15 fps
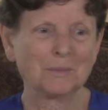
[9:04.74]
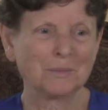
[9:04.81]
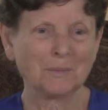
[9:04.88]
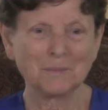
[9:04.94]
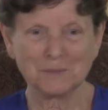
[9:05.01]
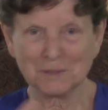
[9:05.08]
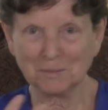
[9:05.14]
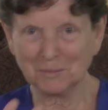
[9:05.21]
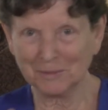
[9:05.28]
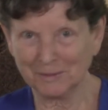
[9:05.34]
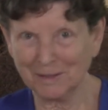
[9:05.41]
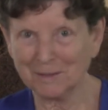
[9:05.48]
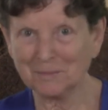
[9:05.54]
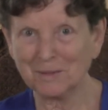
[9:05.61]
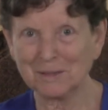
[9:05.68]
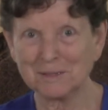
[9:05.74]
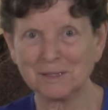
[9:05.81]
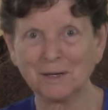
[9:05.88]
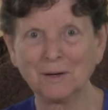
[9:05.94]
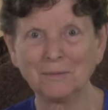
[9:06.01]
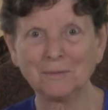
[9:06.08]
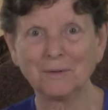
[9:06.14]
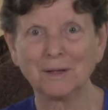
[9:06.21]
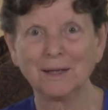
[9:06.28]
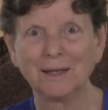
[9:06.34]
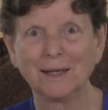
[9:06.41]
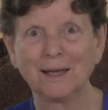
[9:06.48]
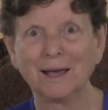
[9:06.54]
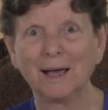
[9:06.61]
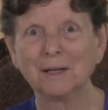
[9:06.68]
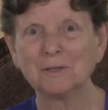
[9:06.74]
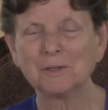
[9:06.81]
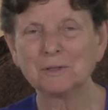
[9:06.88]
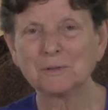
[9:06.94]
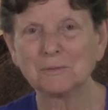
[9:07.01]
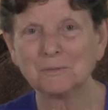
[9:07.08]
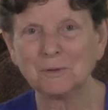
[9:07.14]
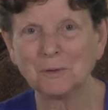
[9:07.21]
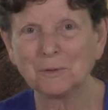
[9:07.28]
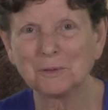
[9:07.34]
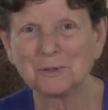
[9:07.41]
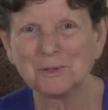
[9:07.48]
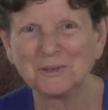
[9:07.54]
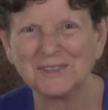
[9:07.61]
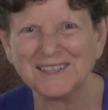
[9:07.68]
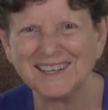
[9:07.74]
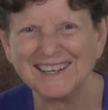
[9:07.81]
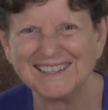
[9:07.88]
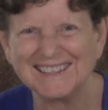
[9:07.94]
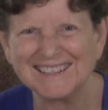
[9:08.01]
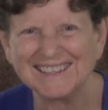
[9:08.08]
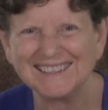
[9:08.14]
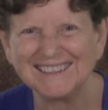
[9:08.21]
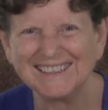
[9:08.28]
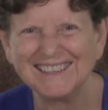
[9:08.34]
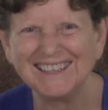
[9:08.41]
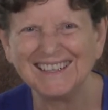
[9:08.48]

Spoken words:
Someone like myself, I just focus your attention.